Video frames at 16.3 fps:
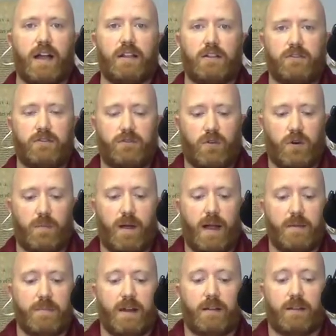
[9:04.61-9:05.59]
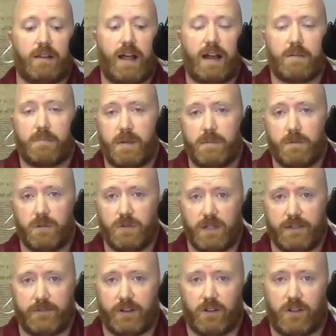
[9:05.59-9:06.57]
Island Forum, I met a lot of people who
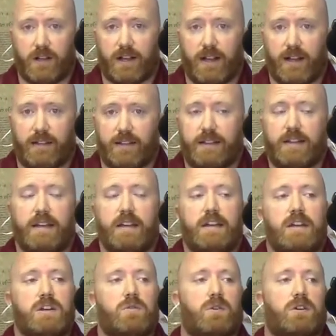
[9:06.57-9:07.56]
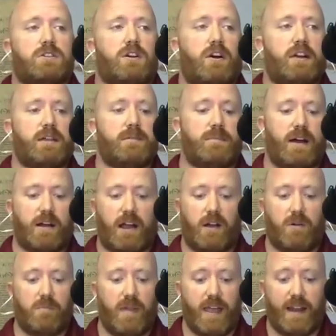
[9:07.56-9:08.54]
live on Long Island who are talking about
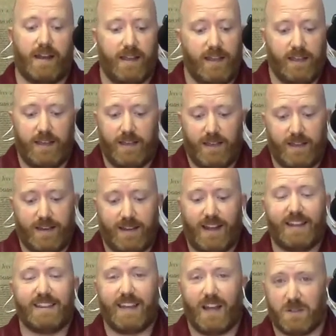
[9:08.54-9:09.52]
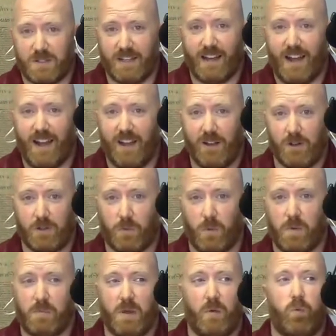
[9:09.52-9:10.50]
how, man, $9,000
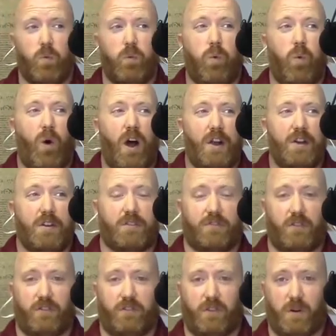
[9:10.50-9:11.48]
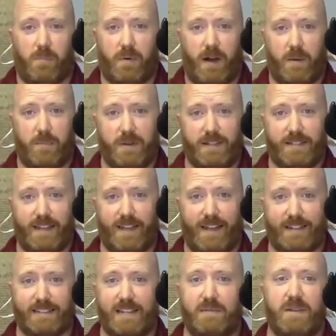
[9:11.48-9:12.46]
would be wonderful for a property
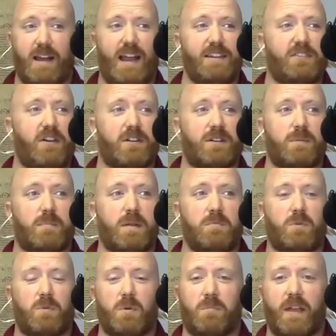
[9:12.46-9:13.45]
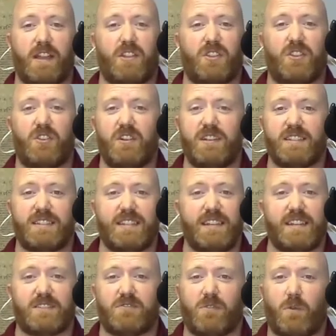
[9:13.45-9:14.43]
tax. I mean, I talked to people who are paying
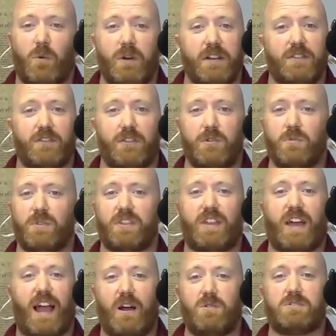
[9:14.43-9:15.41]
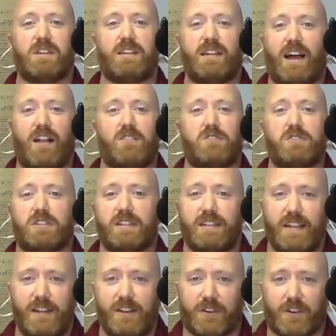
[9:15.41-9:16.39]
$36,000, $42,000 a
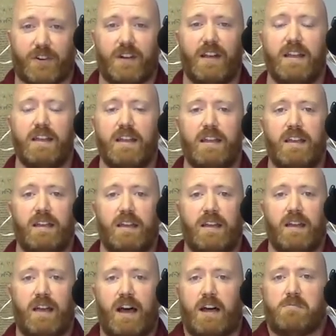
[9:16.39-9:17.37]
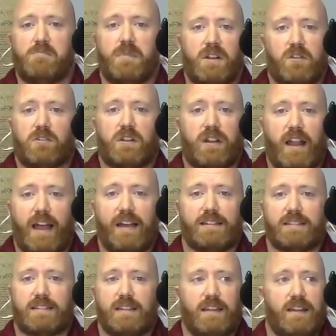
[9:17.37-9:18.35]
year on
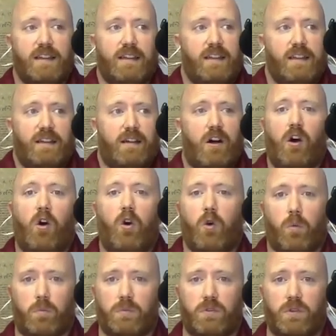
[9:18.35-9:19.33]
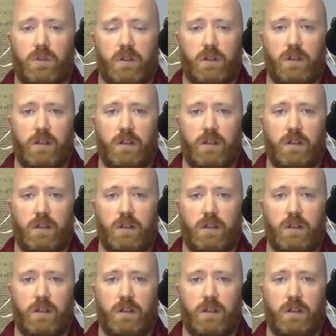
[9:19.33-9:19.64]
middle-class homes.